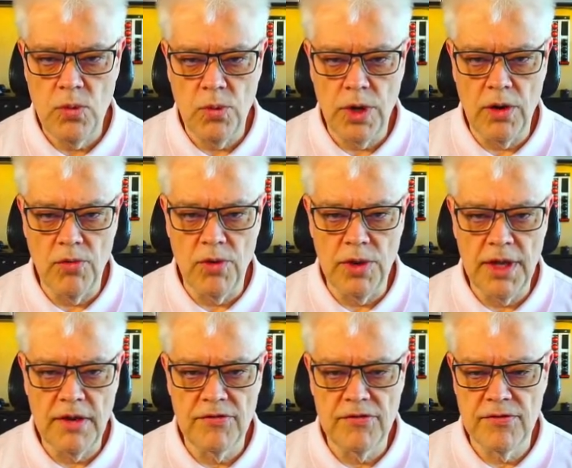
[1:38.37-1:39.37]
We go with
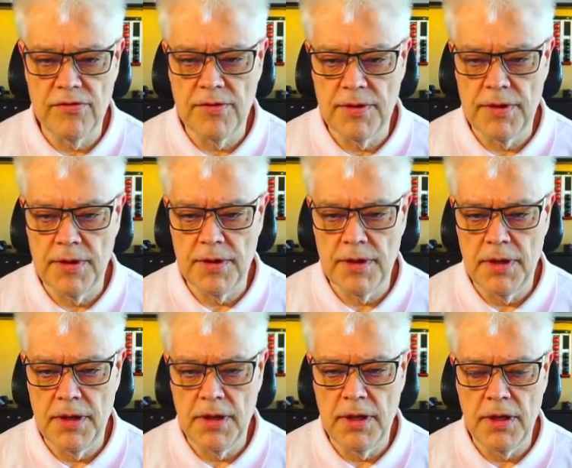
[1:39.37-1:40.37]
next,
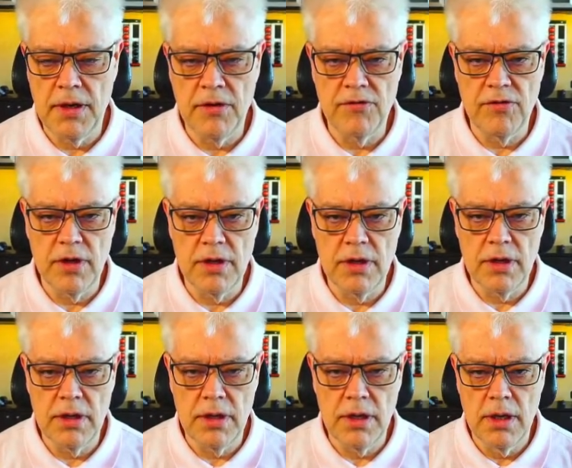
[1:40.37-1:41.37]
next
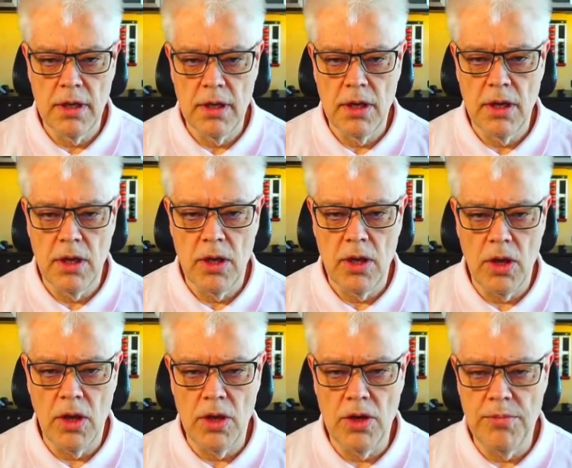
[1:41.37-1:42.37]
again,
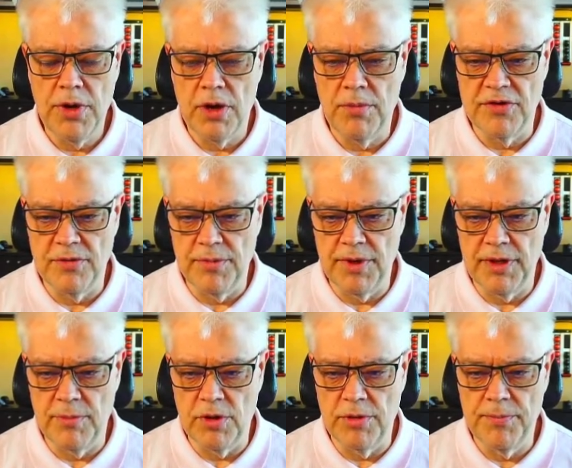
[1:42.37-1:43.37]
and a bare metal
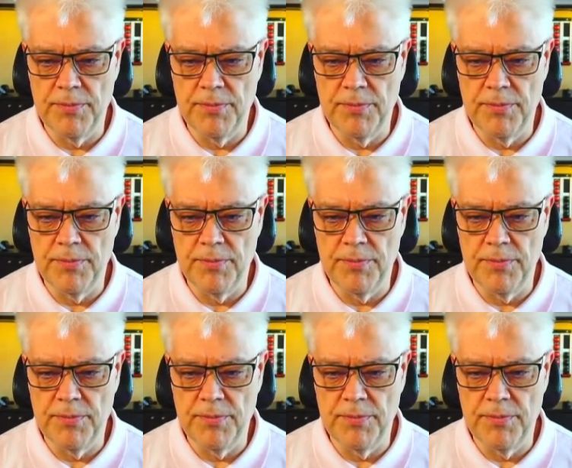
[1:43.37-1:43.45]
minimal.